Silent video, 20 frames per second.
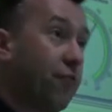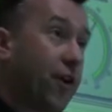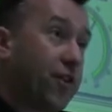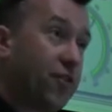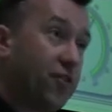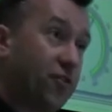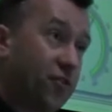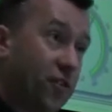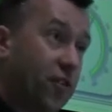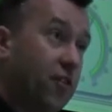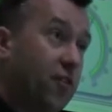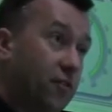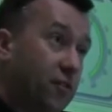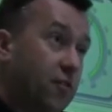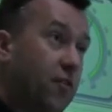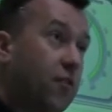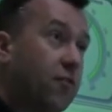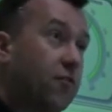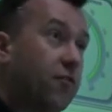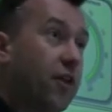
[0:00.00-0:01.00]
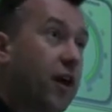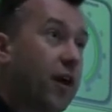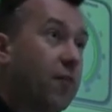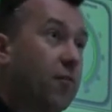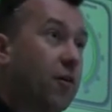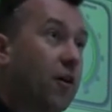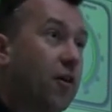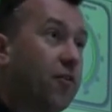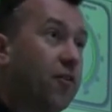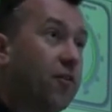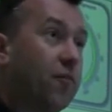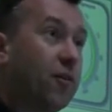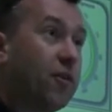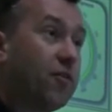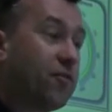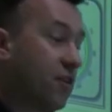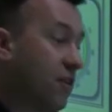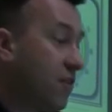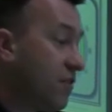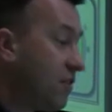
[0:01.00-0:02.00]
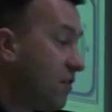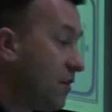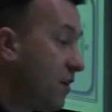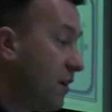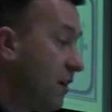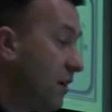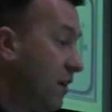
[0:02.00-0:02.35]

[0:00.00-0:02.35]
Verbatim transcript: register for that part of the business.